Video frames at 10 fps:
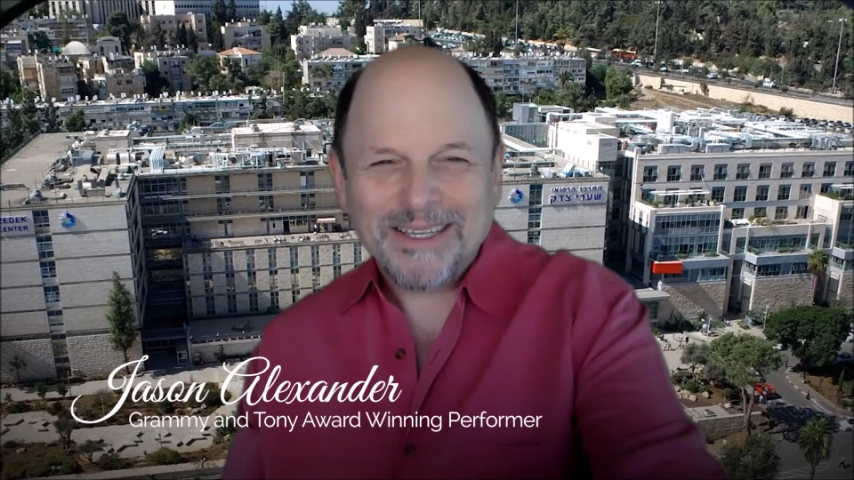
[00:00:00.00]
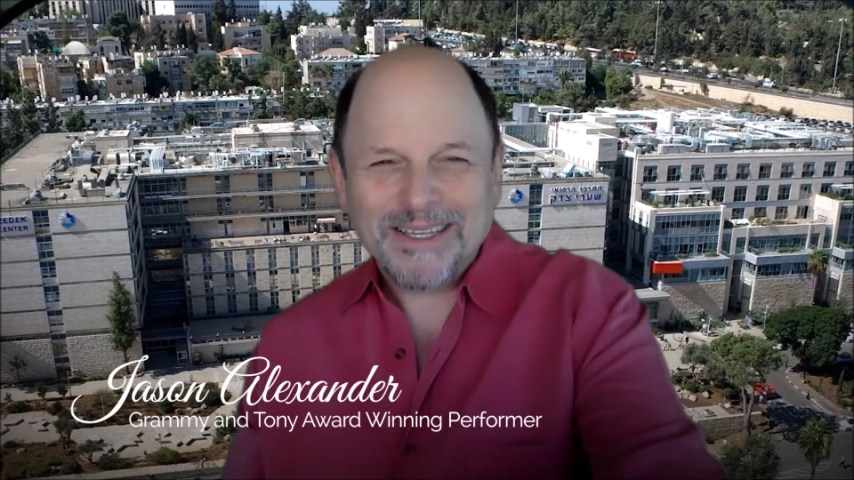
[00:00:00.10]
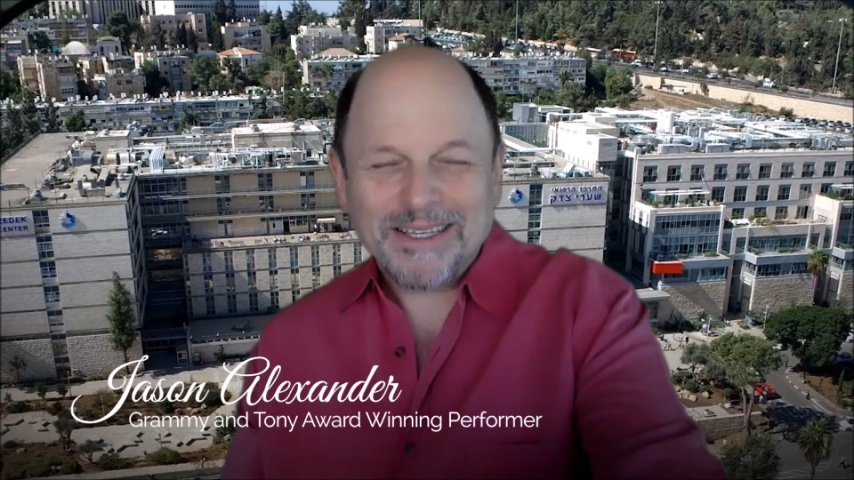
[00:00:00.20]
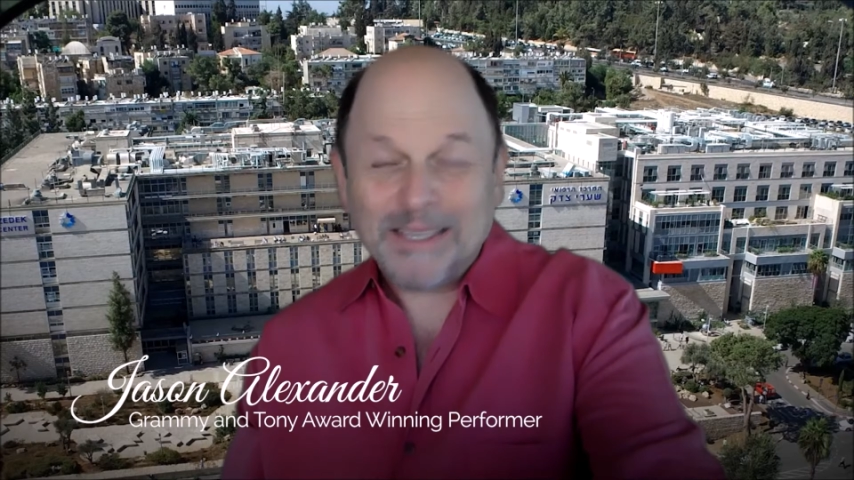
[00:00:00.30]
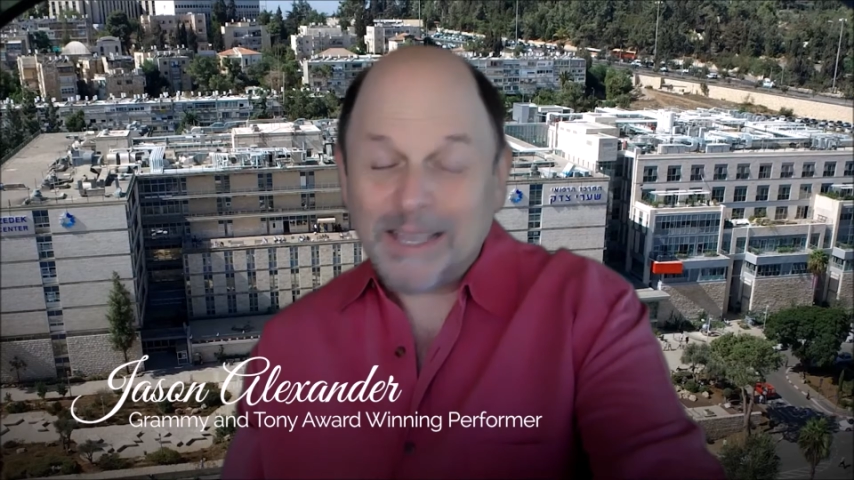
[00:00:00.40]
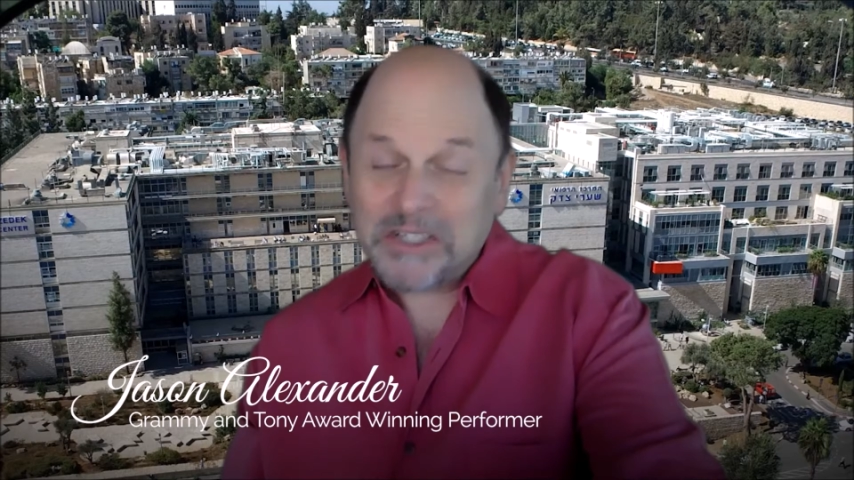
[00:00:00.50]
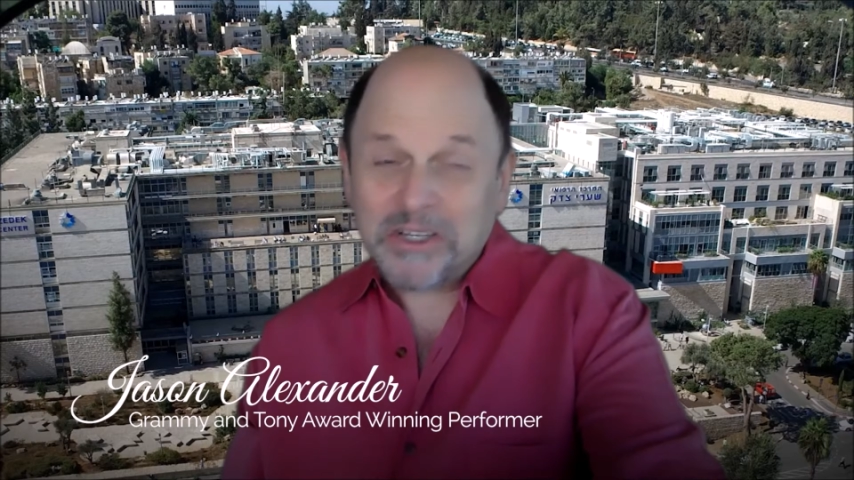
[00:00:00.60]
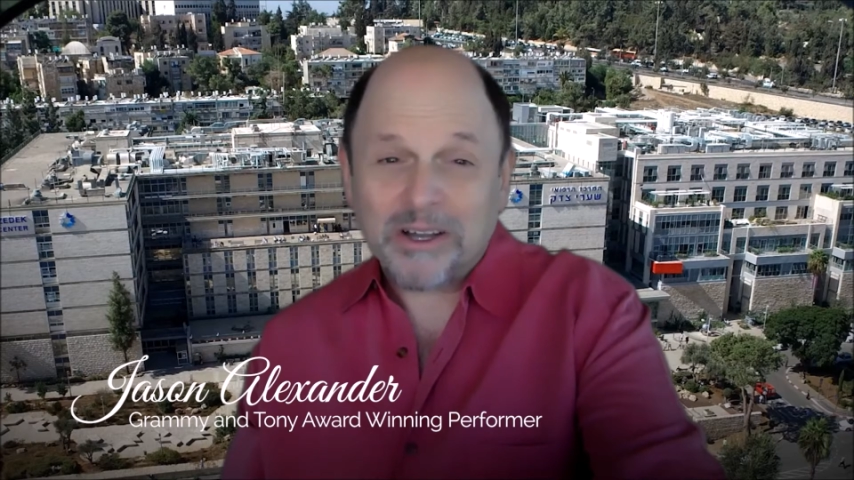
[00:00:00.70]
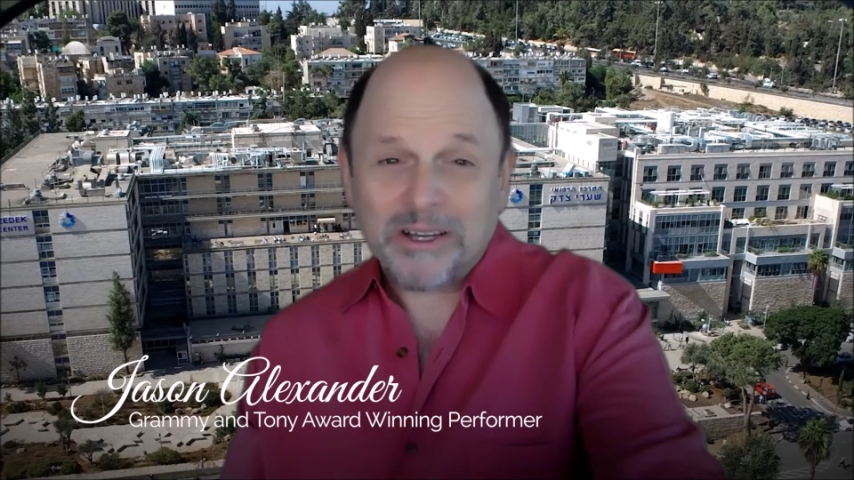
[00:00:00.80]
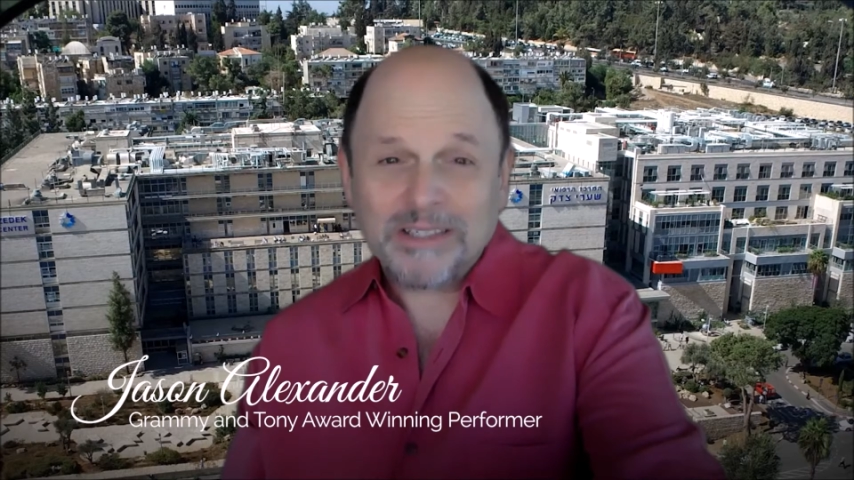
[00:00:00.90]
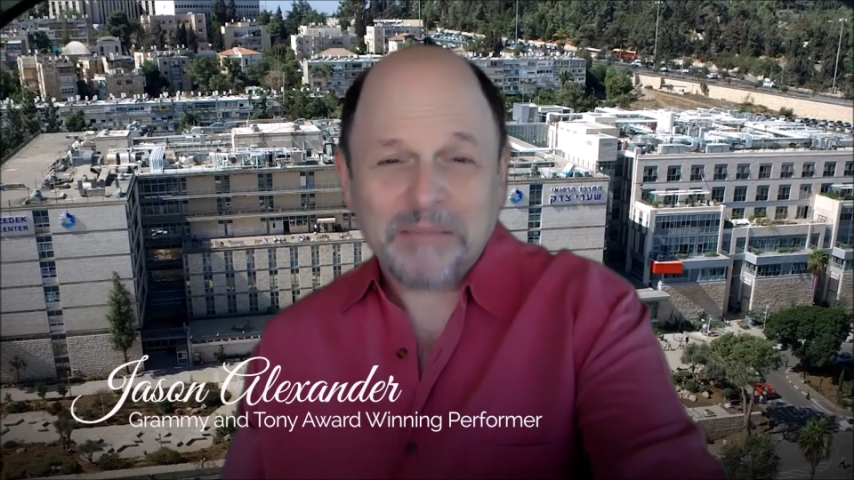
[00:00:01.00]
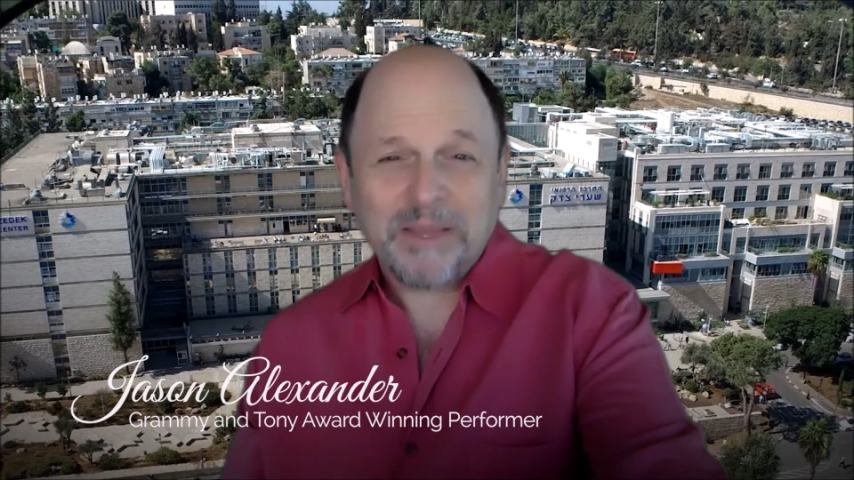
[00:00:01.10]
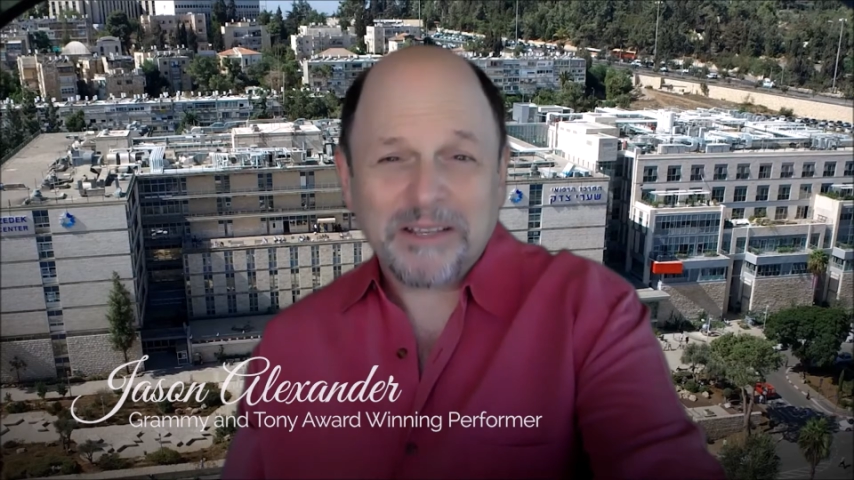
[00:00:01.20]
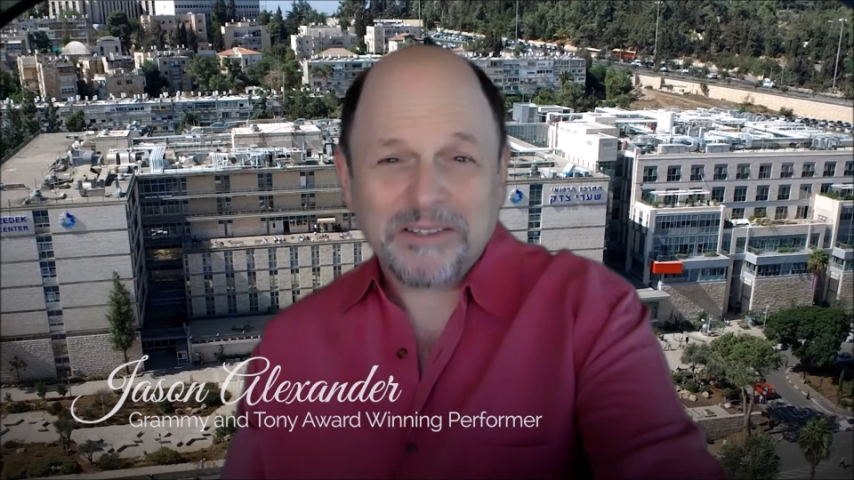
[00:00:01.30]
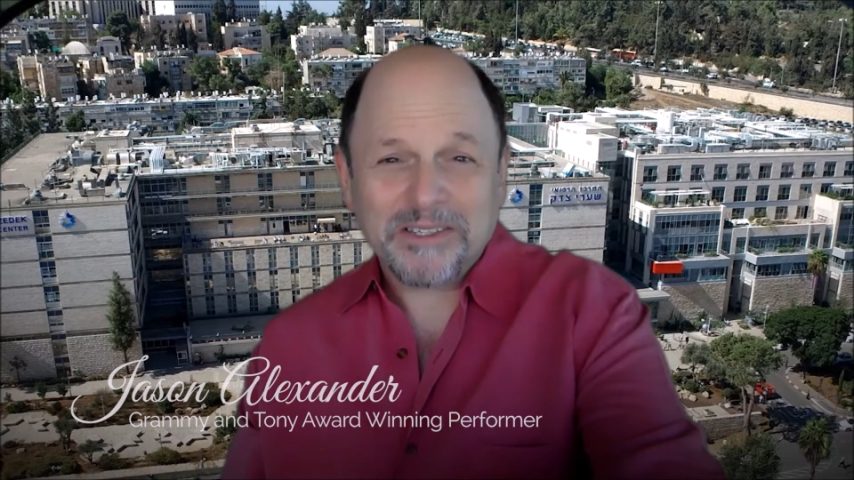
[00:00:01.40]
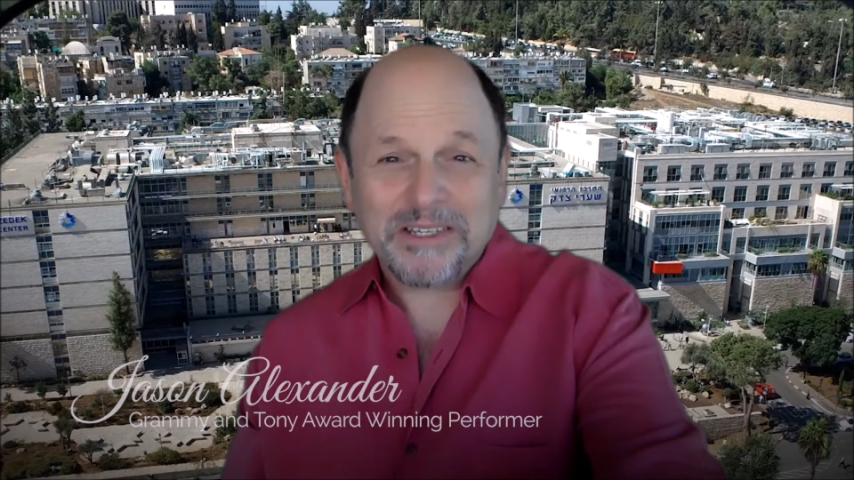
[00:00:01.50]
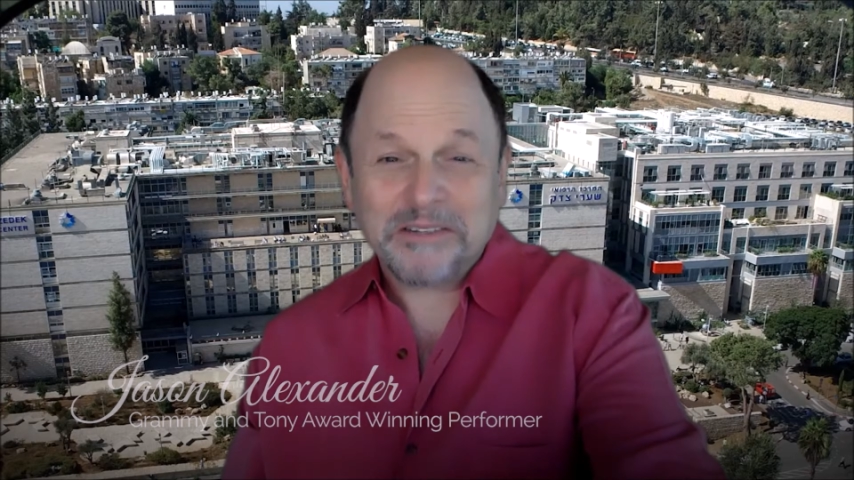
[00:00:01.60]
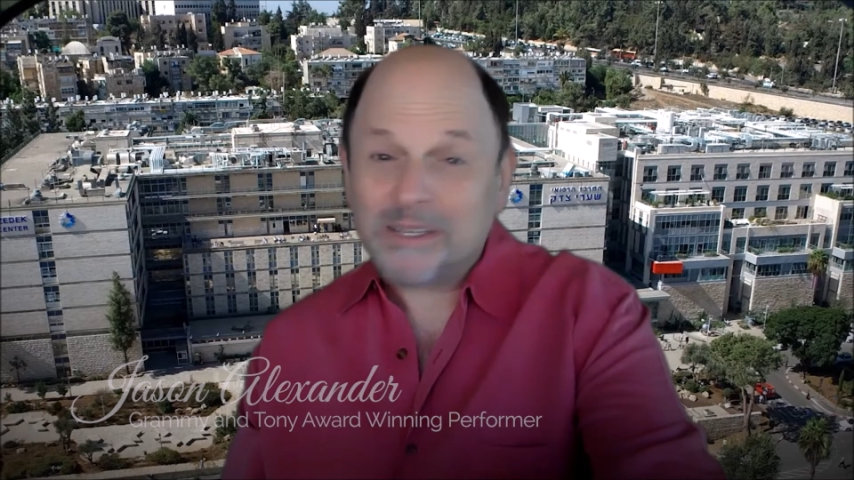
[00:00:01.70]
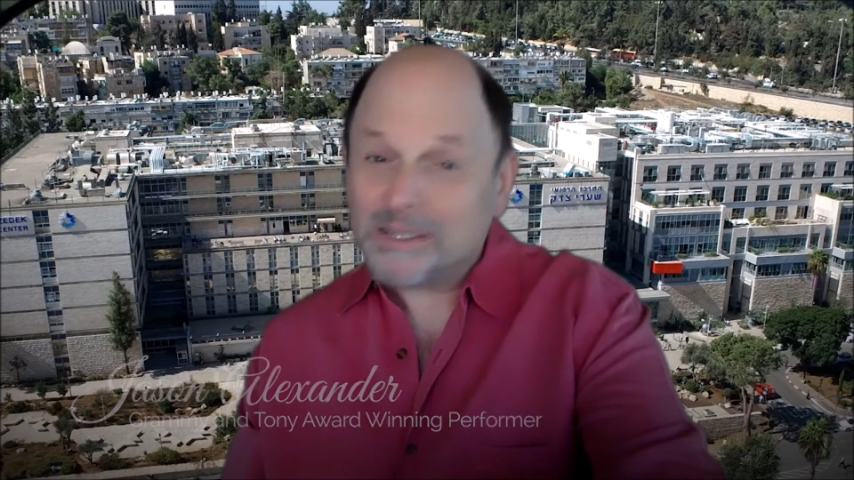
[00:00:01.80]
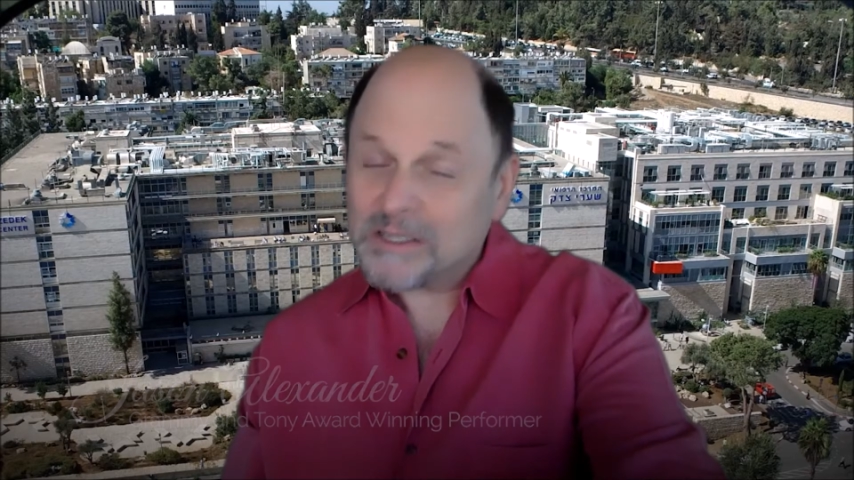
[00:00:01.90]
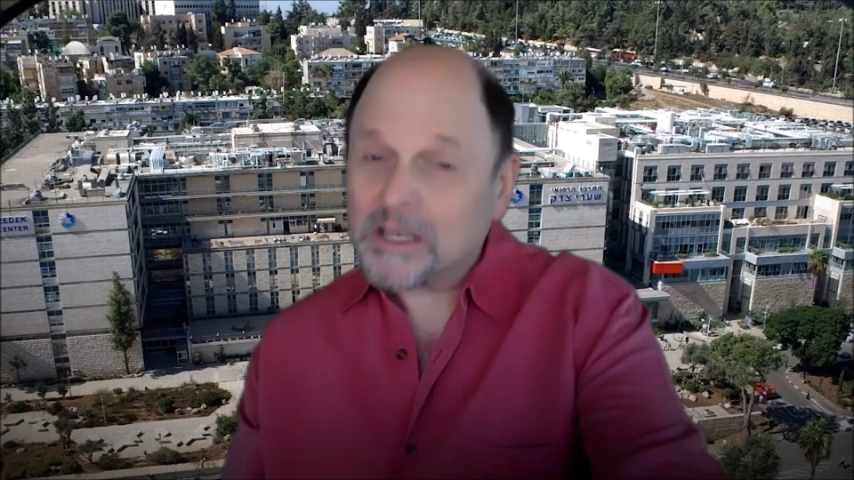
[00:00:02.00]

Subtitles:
Yes, Shaare Zedek Medical Center is